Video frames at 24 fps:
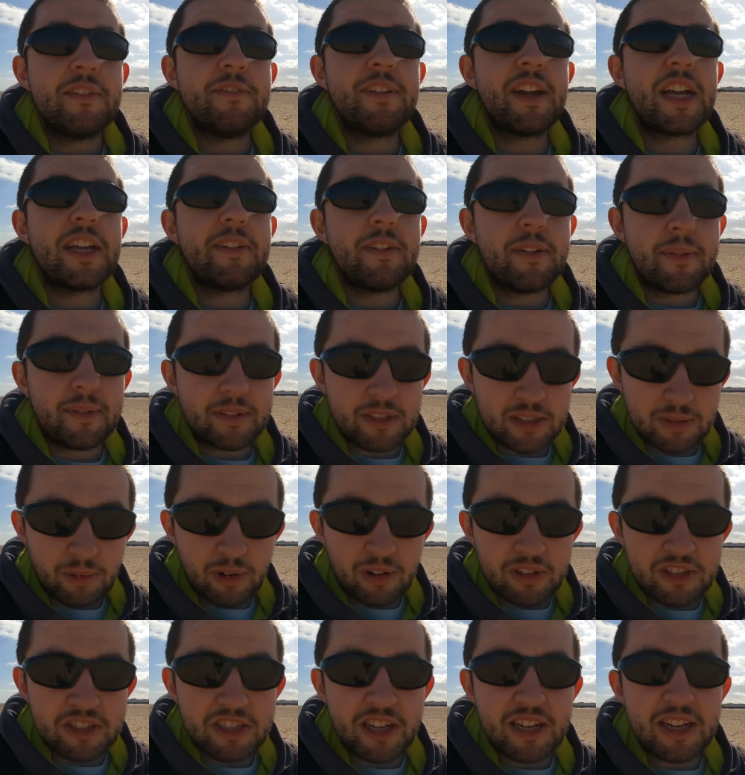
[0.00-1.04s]
Thank you very much for
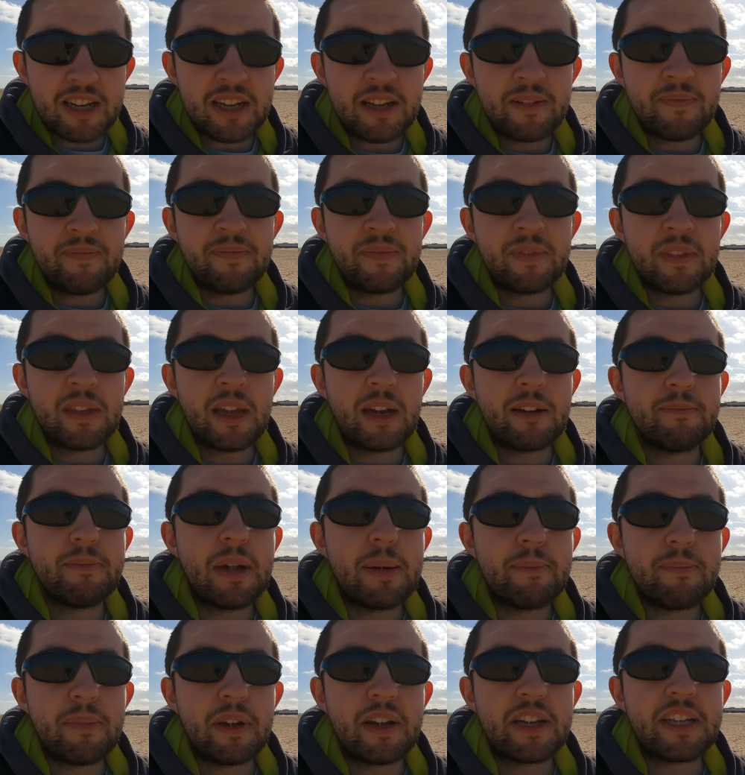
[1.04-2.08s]
watching, and
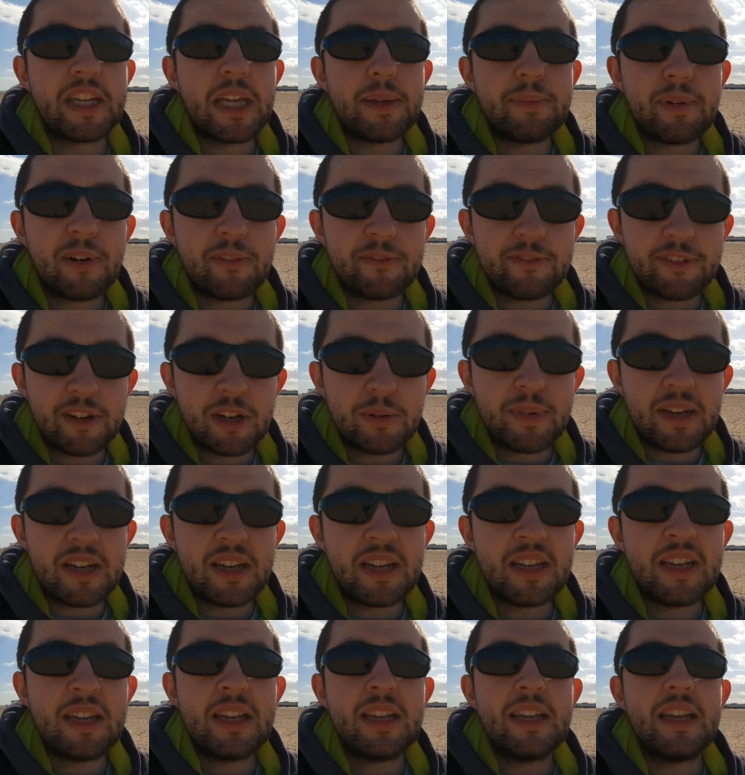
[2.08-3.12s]
remember, keep on
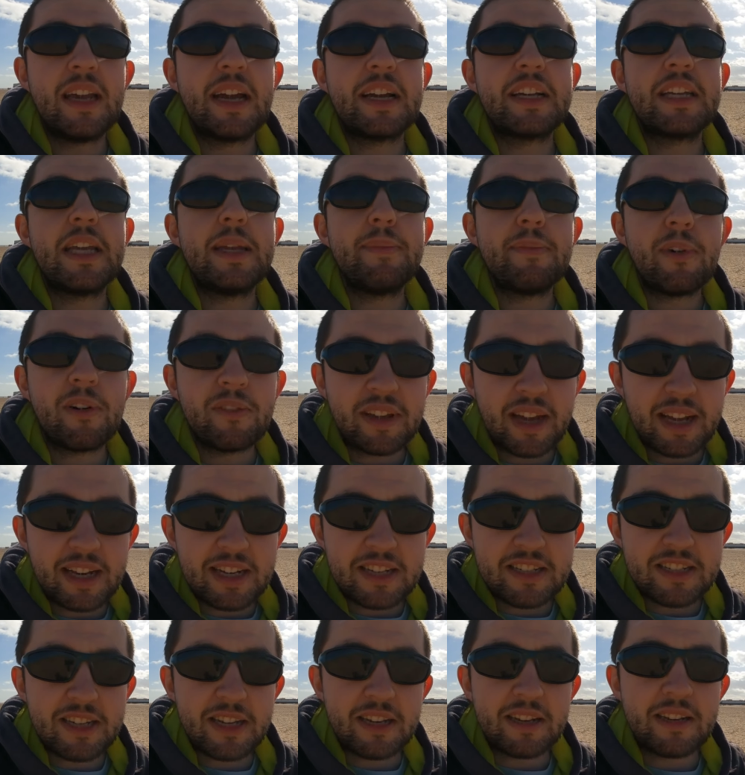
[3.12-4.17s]
filming and keep on
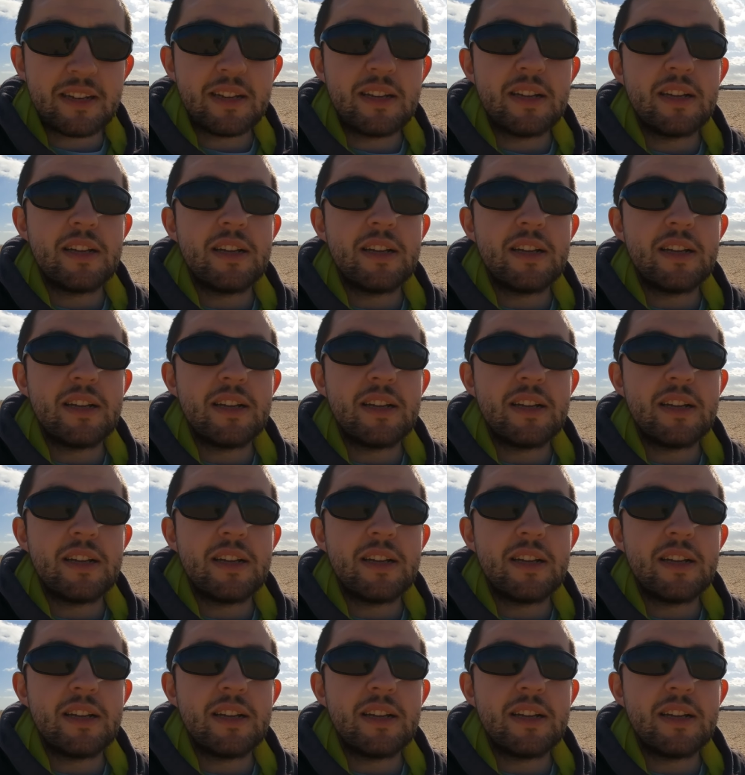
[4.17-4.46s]
editing.